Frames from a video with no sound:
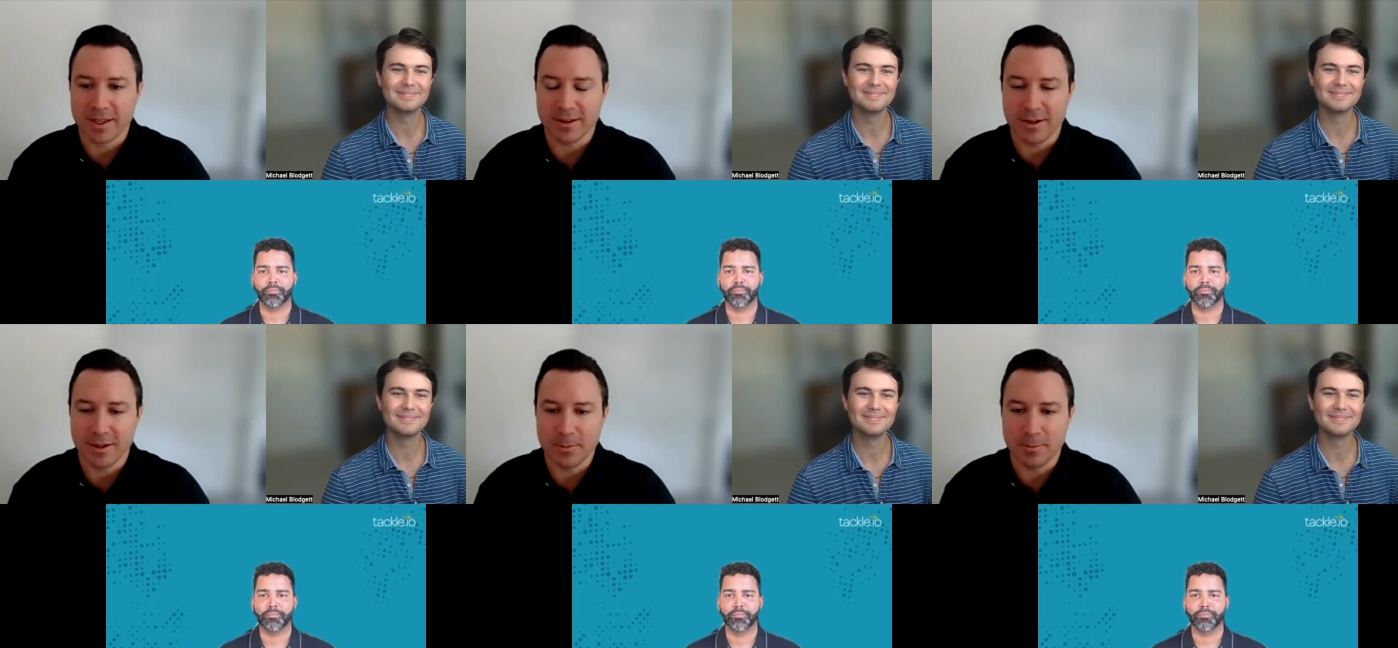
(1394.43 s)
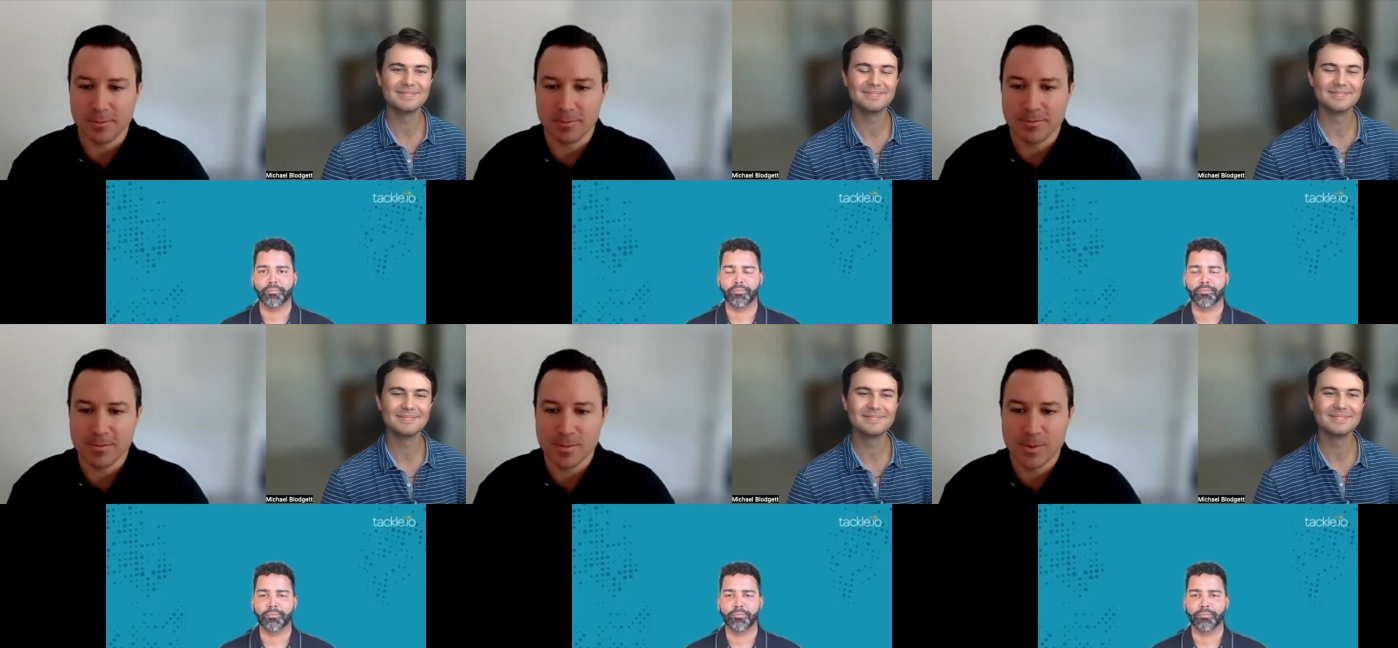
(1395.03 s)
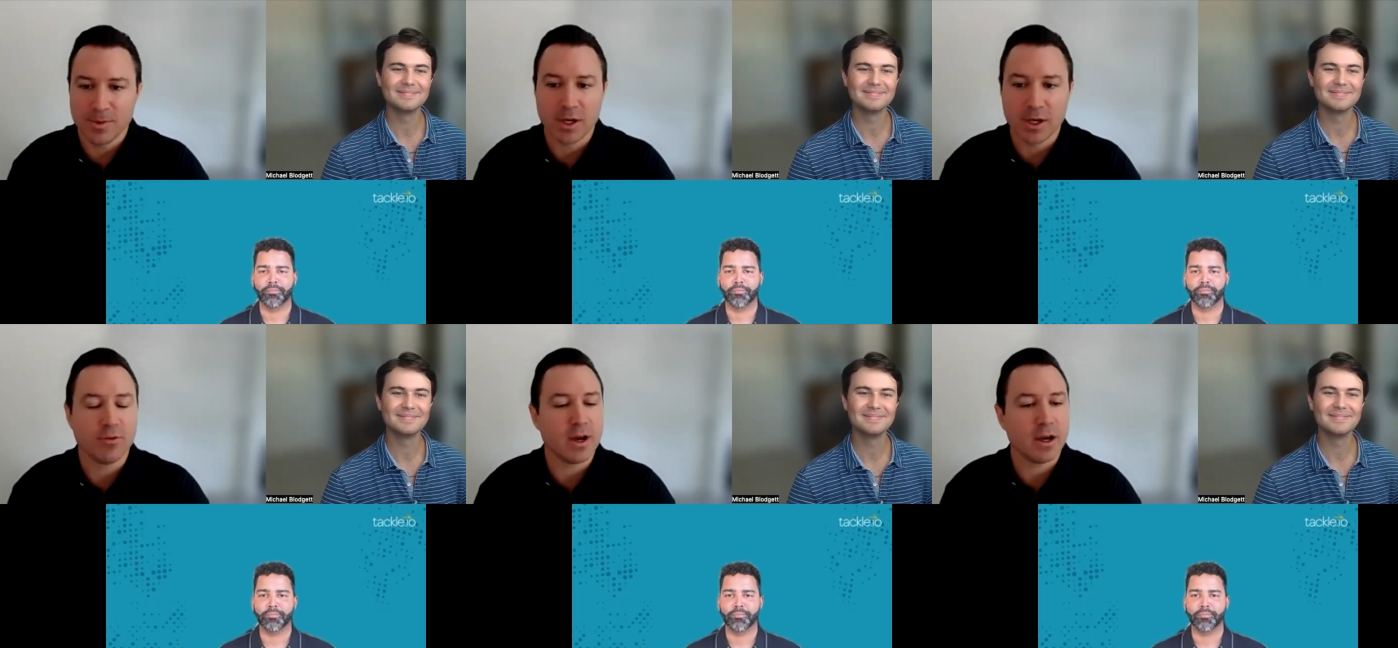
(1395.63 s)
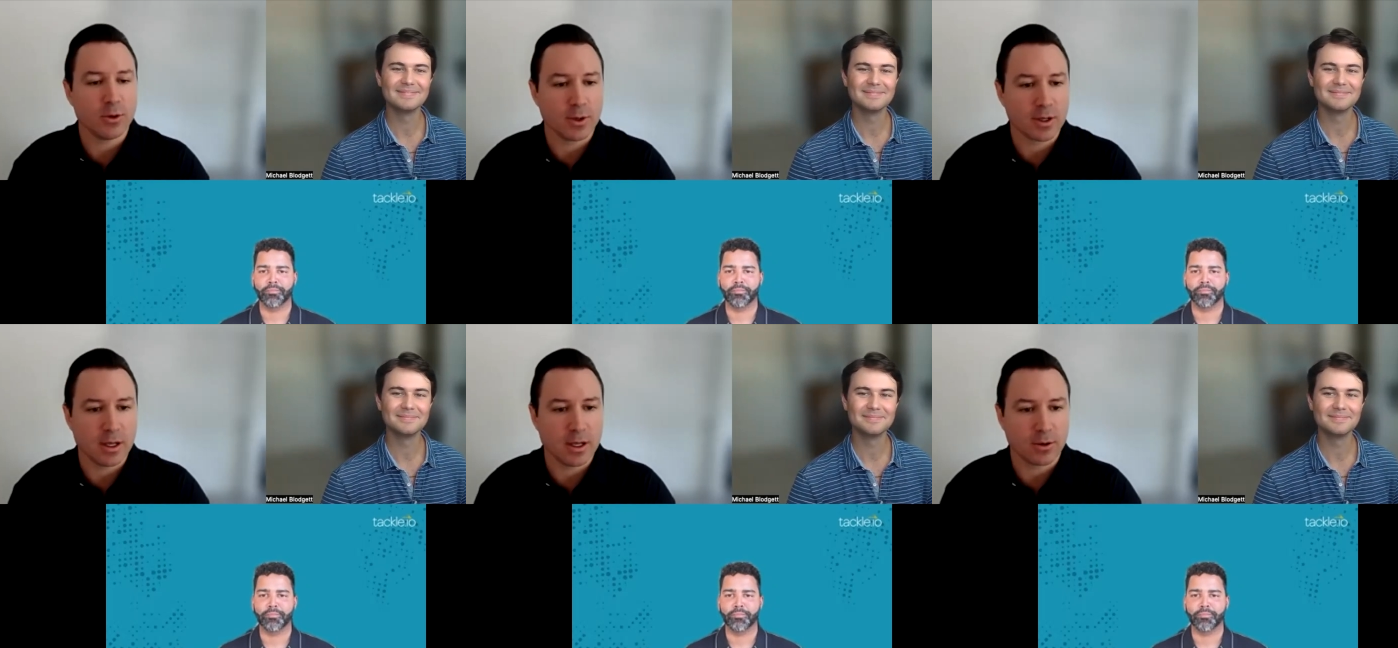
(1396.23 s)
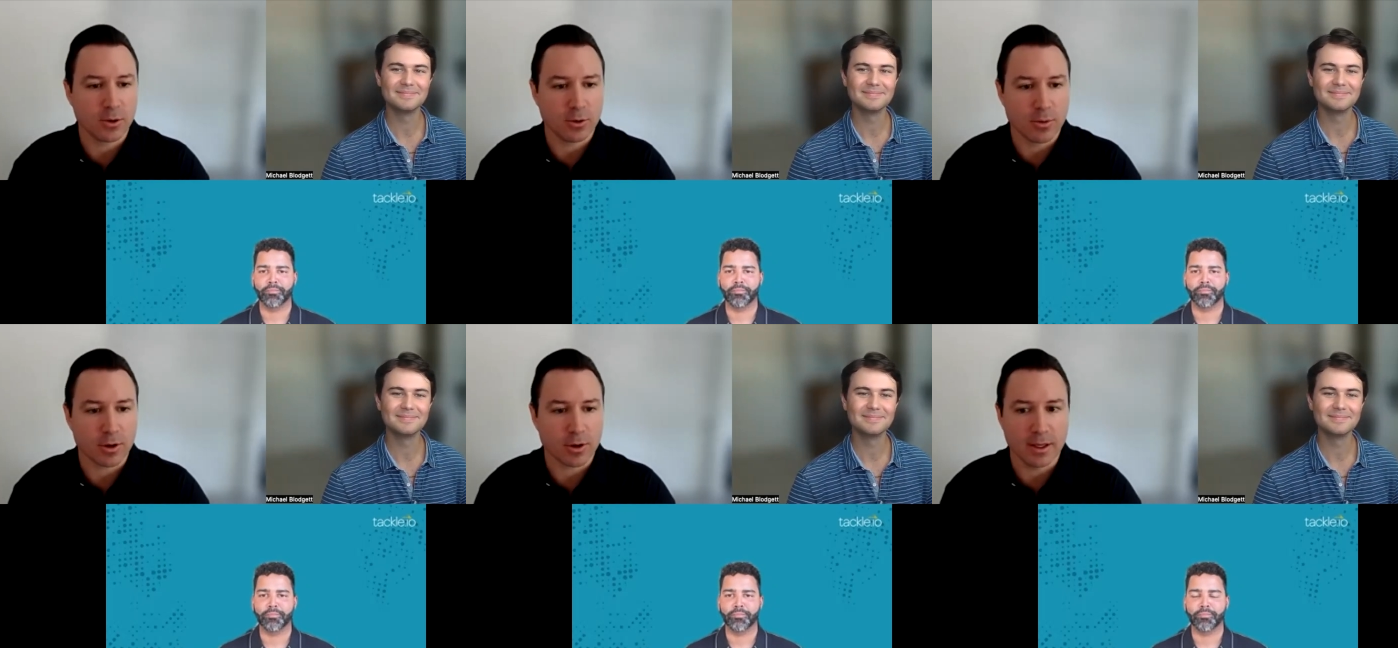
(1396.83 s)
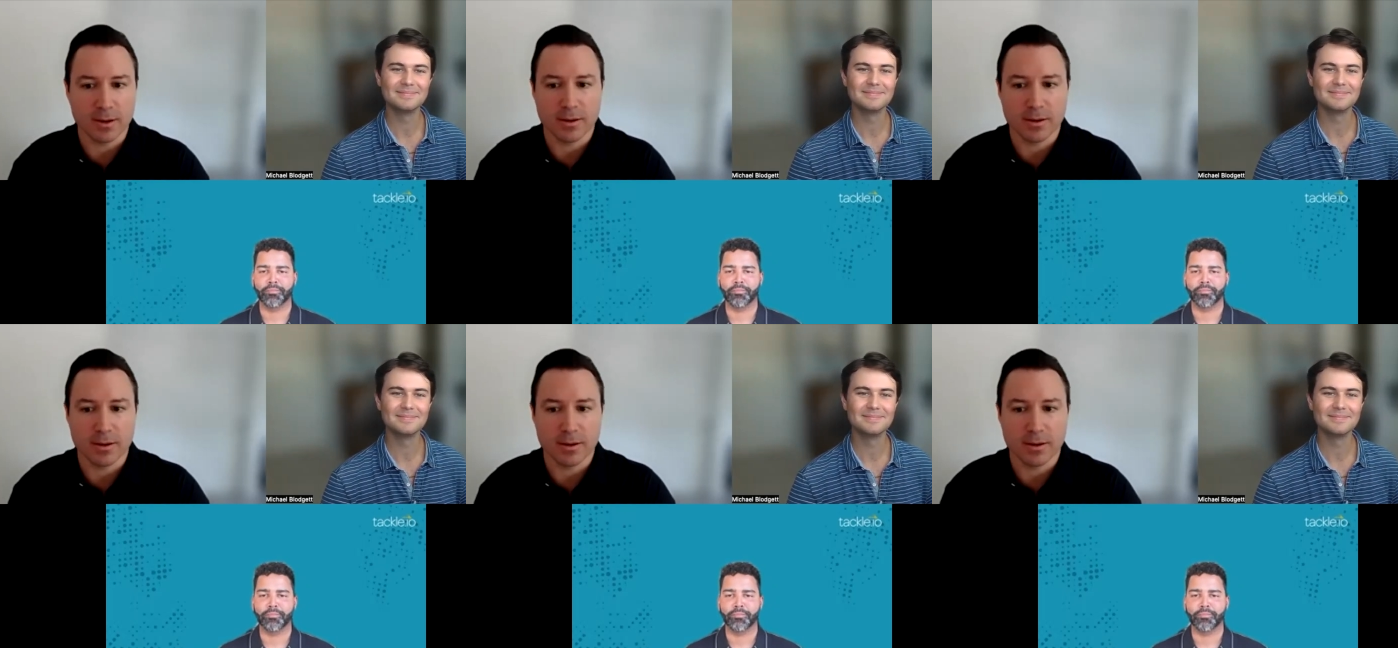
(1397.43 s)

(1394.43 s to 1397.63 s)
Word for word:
Speaker 1: um, ton of value in cloud go to market.